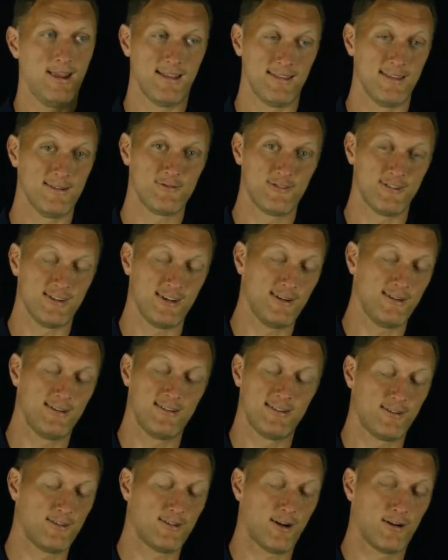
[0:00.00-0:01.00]
and then you
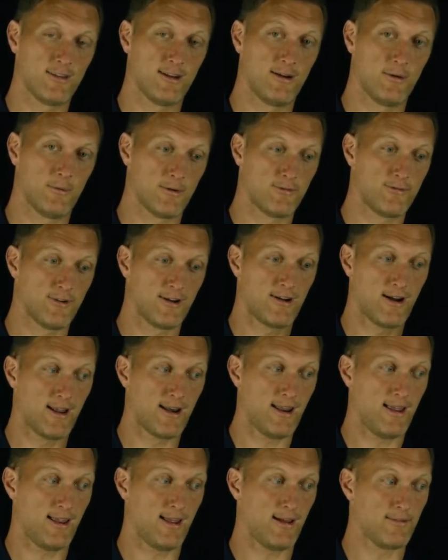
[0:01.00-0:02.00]
certainly don't want to figure
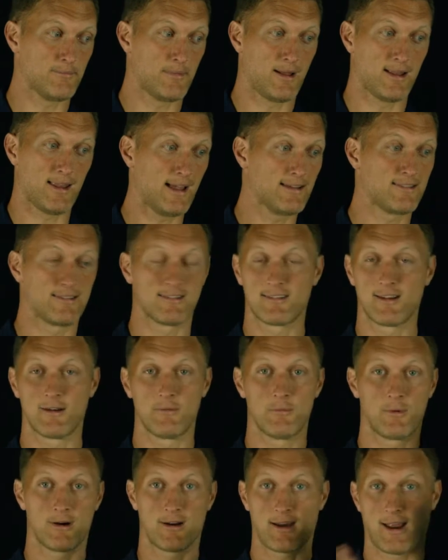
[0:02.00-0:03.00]
out, hey, I've, my license
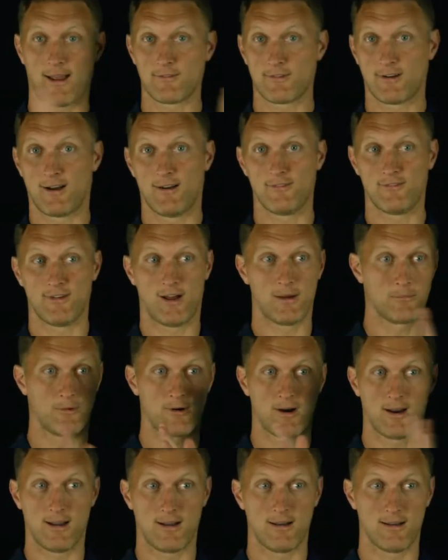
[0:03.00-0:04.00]
doesn't work after I've
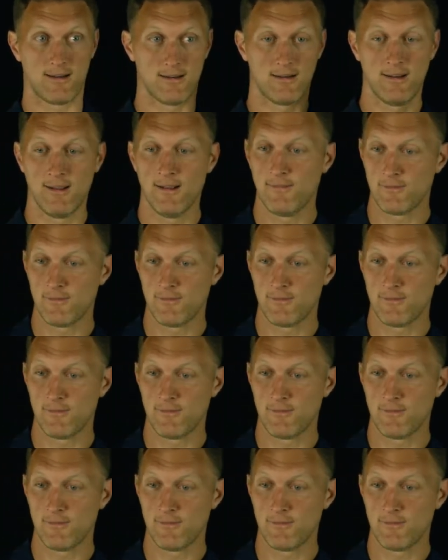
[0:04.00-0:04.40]
upgraded and